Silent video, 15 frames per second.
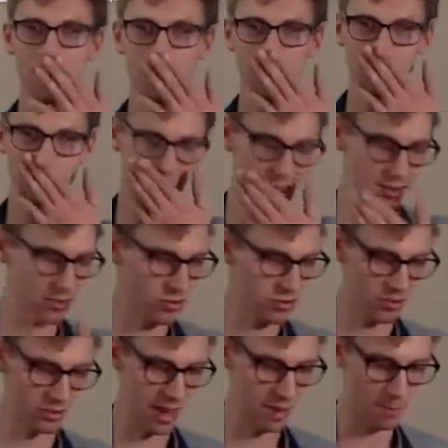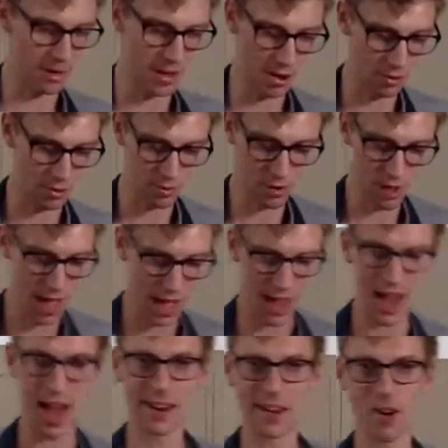then just let me know.
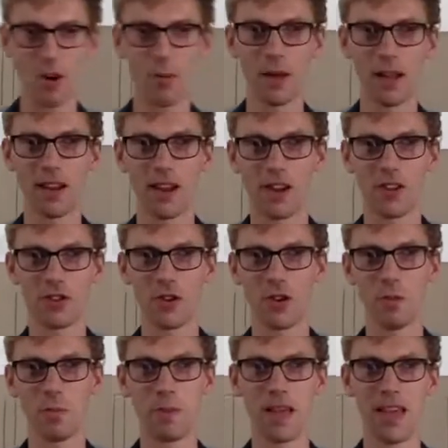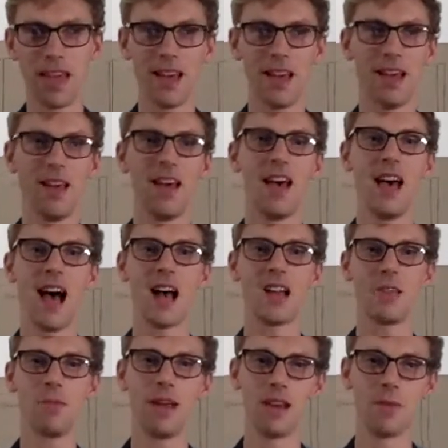Add a comment and I'll do how
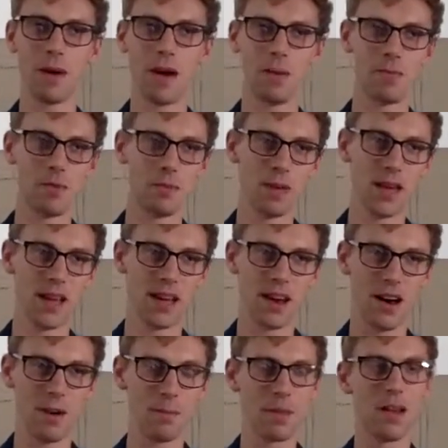you make a bamboo beer cup.